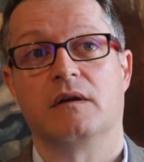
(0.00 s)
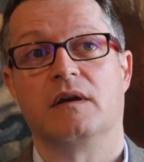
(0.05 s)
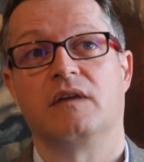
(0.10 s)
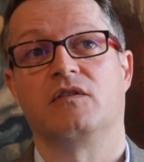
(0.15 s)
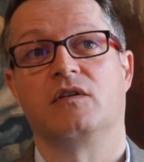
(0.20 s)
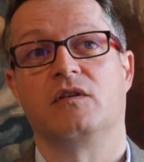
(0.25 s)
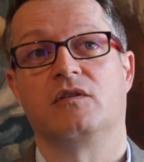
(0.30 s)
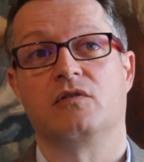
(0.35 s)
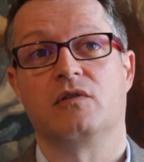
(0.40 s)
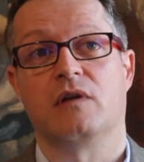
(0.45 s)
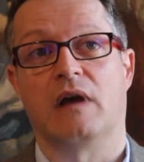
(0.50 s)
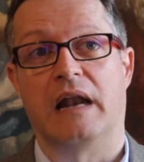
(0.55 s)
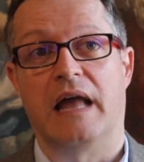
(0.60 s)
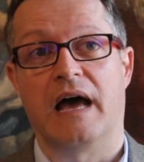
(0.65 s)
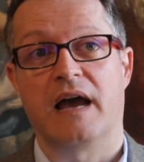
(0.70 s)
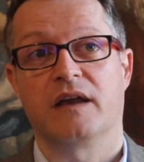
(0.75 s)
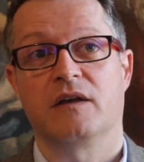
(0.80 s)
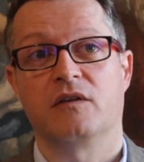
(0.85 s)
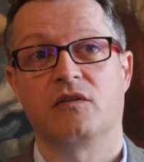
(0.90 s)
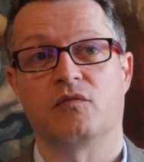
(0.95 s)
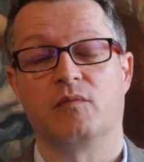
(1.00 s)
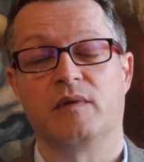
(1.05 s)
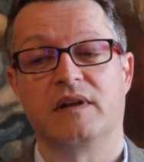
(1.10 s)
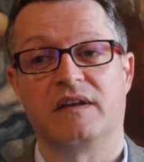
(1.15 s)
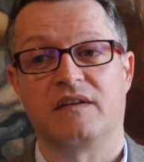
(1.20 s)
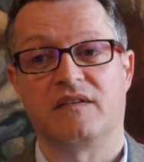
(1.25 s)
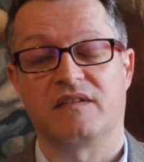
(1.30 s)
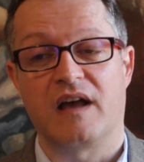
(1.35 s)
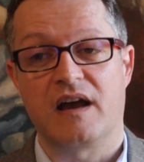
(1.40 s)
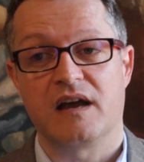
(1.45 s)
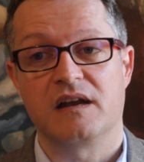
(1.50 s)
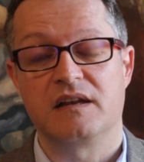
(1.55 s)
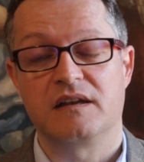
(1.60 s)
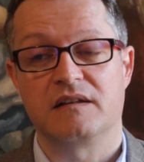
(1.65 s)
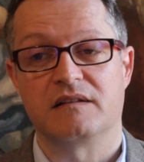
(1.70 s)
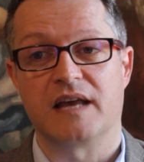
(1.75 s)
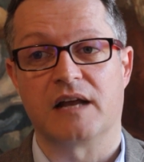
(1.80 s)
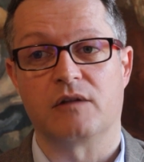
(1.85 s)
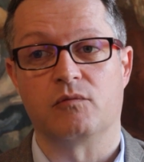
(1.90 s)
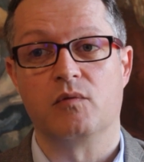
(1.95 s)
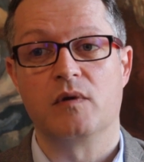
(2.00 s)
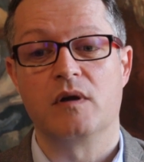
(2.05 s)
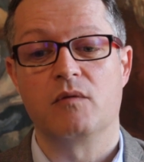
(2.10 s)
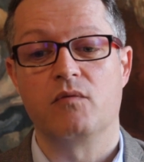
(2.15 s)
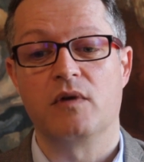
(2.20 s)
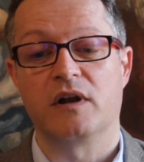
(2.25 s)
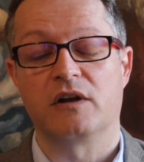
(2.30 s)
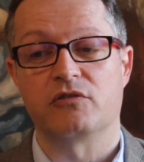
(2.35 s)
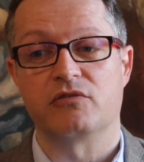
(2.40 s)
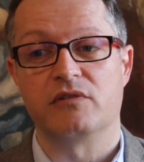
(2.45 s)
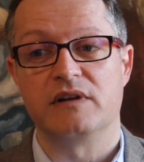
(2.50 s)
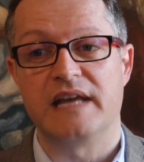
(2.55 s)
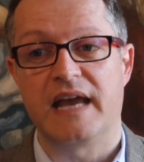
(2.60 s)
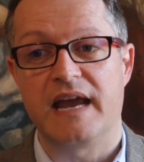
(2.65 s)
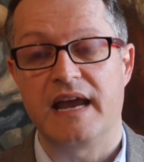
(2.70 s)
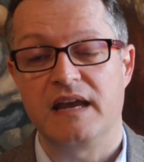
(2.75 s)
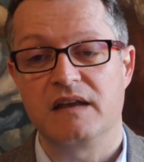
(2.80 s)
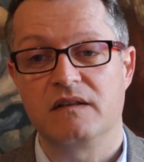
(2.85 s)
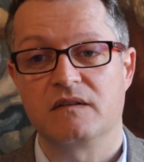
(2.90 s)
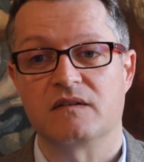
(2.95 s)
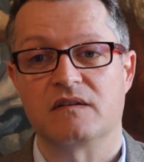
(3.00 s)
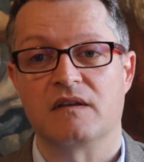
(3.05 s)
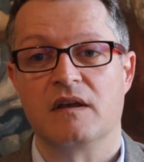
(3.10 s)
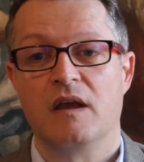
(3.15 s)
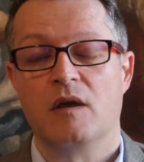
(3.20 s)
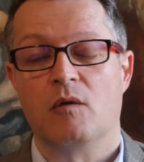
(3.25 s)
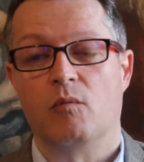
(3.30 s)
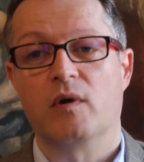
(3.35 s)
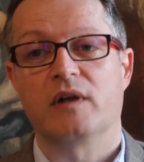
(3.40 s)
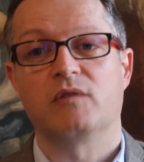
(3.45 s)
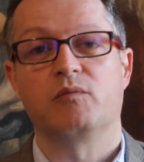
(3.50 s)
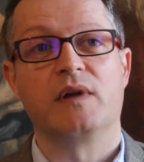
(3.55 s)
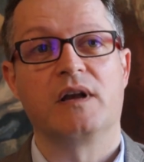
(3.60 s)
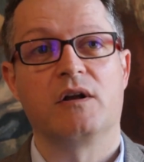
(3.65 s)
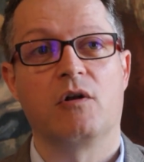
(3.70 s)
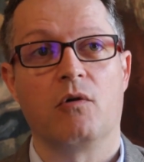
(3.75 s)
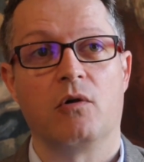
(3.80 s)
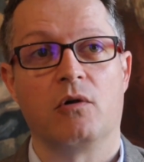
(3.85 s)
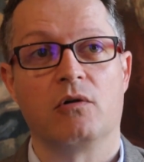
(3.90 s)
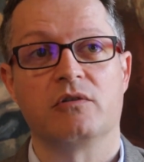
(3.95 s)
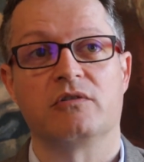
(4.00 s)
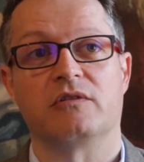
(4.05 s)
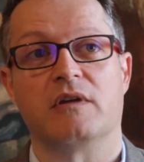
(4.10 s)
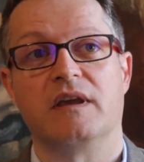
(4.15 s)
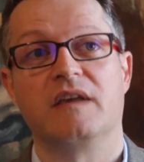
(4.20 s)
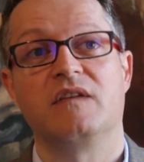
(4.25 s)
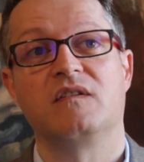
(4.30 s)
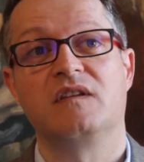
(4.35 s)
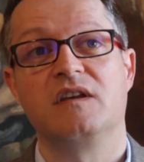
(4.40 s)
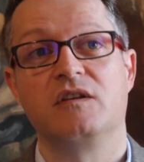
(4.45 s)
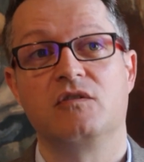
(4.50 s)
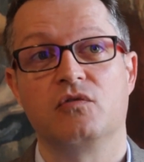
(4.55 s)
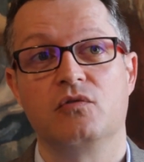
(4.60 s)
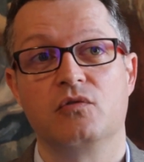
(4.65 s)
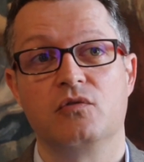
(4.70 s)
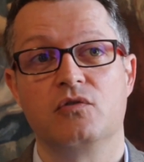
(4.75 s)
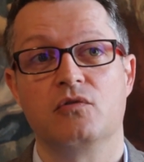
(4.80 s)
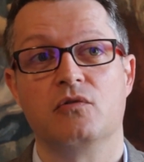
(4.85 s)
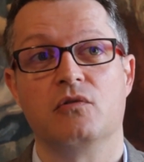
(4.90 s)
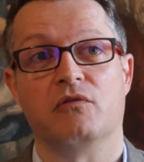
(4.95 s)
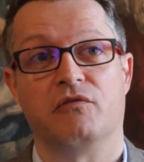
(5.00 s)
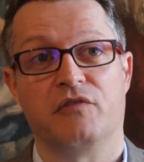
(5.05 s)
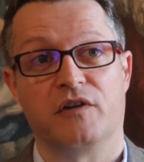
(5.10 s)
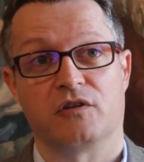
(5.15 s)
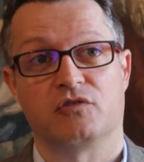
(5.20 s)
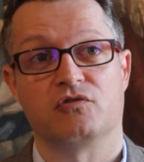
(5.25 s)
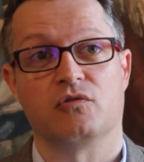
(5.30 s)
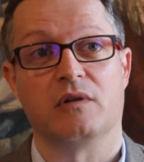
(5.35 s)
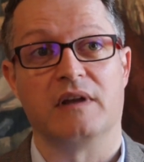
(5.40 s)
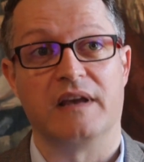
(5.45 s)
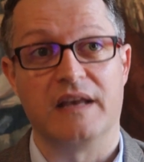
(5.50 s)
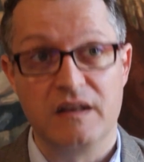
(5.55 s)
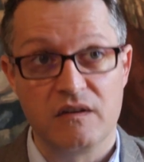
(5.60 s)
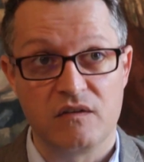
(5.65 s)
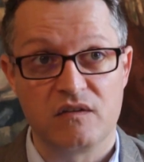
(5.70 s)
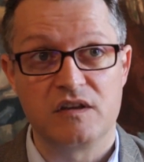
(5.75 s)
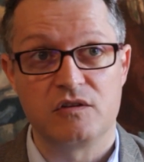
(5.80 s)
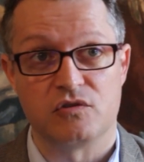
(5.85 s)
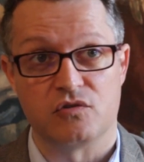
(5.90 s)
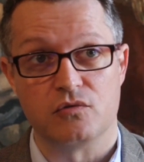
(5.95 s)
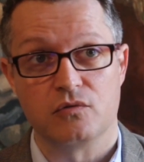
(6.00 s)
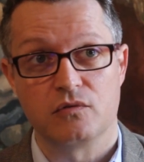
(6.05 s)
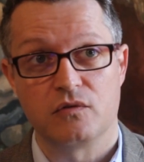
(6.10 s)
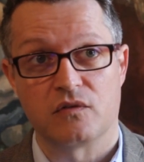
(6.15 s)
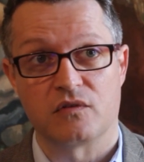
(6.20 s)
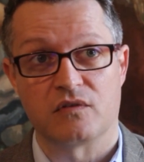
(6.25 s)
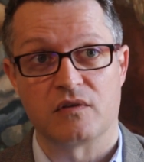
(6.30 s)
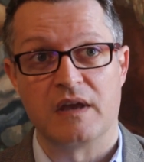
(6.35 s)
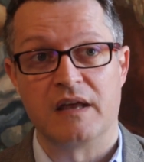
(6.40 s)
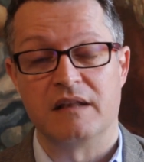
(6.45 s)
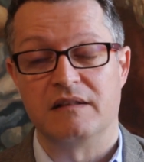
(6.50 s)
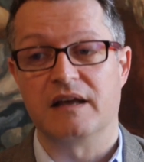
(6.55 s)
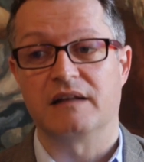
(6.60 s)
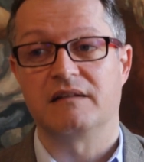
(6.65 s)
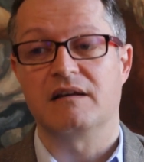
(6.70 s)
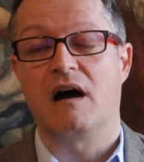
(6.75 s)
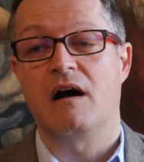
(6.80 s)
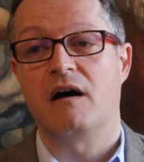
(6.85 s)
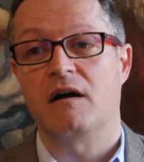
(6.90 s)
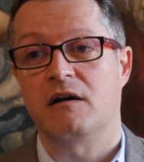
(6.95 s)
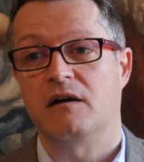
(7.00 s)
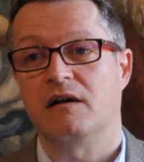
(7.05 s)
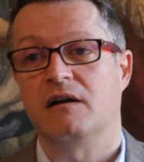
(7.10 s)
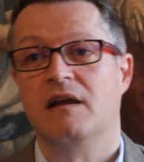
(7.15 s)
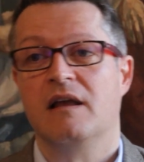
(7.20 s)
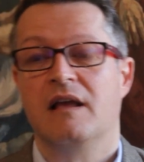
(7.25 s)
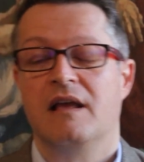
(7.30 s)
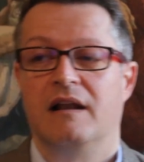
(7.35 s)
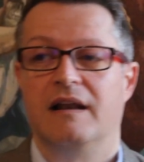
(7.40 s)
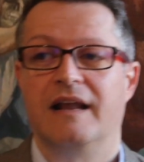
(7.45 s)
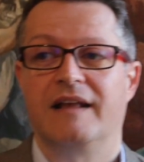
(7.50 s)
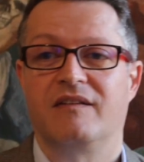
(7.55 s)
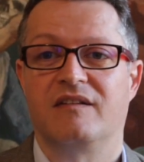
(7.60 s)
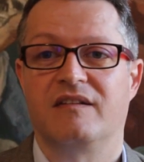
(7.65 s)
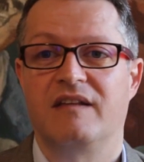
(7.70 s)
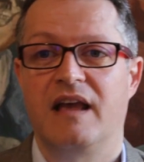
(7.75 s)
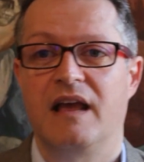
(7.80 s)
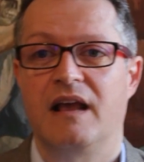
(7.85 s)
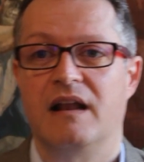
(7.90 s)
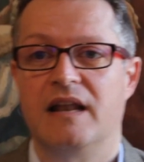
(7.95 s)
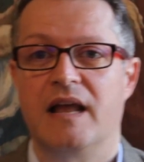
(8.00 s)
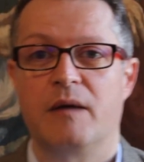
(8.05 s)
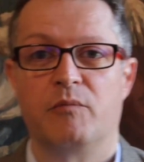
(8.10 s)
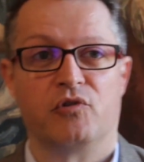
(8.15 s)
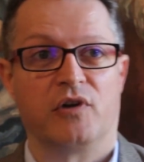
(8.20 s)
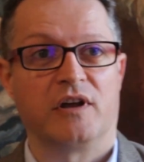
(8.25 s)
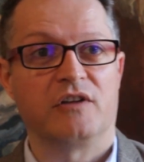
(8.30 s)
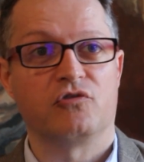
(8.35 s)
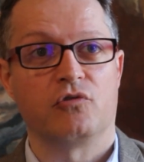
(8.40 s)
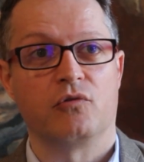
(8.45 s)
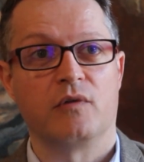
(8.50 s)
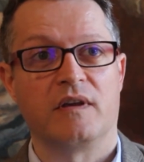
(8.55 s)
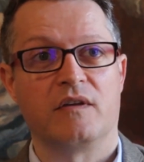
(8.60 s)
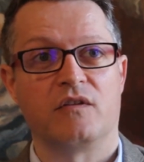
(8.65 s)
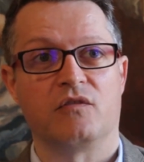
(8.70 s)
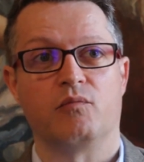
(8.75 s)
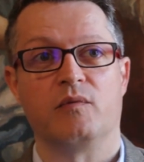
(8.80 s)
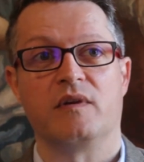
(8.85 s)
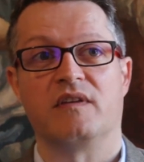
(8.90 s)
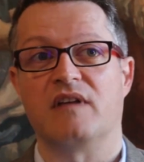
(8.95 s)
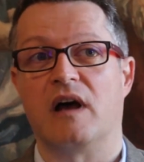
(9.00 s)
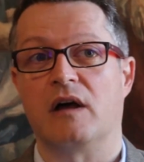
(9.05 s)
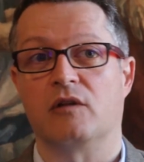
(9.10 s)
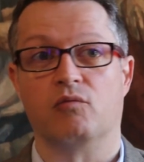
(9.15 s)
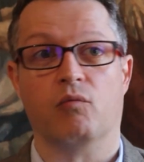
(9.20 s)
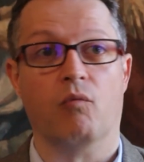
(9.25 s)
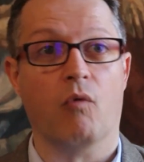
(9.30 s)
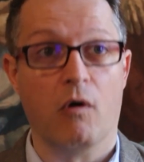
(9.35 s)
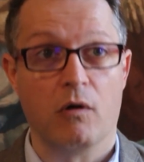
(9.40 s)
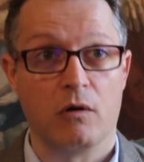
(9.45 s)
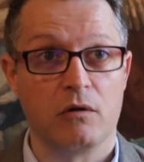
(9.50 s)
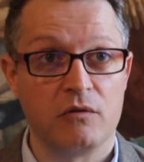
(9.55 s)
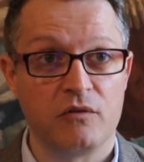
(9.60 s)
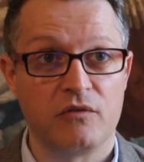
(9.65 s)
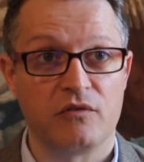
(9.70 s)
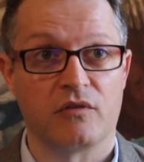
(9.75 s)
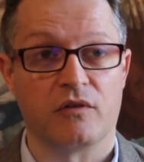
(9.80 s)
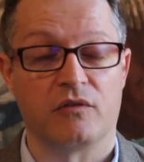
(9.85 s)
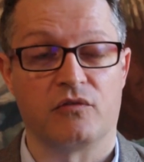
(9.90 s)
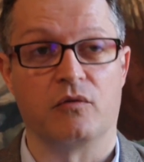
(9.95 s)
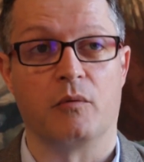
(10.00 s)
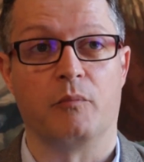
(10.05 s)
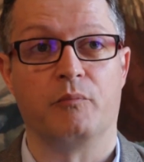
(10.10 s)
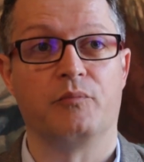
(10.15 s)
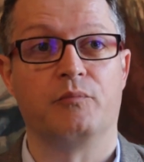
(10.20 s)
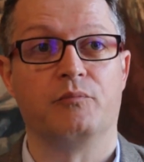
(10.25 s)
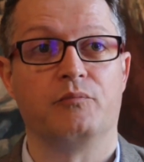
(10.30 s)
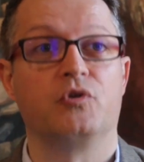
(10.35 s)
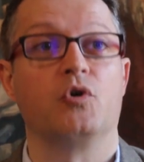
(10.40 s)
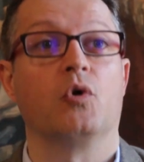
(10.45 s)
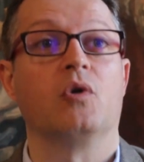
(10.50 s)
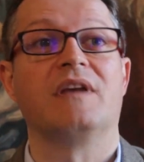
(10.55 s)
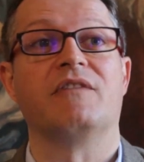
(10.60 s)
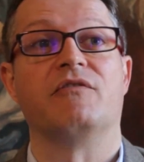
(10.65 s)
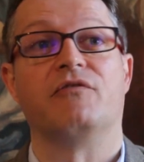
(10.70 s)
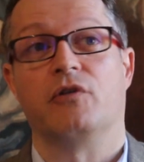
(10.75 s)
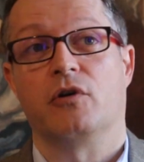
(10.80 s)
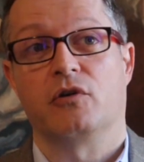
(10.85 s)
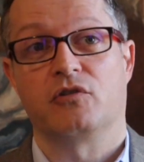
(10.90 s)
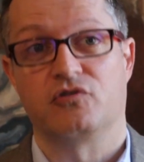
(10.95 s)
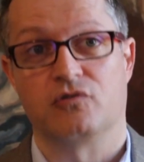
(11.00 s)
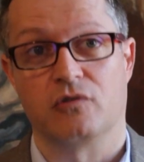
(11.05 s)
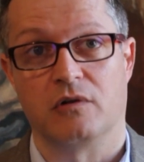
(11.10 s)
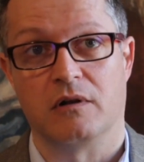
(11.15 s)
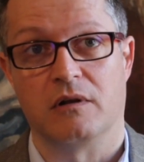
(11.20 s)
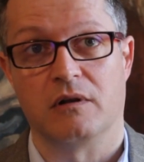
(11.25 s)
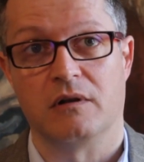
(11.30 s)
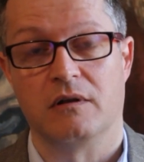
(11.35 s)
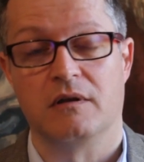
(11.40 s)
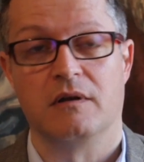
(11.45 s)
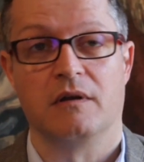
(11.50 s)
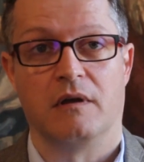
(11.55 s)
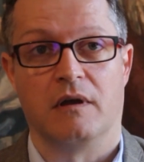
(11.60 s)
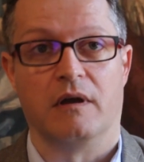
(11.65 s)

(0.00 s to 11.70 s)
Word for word: the EC2U Alliance, we decided that we will create what we called EC2U virtual institutes that are, let's say, laboratories without walls, so purely virtual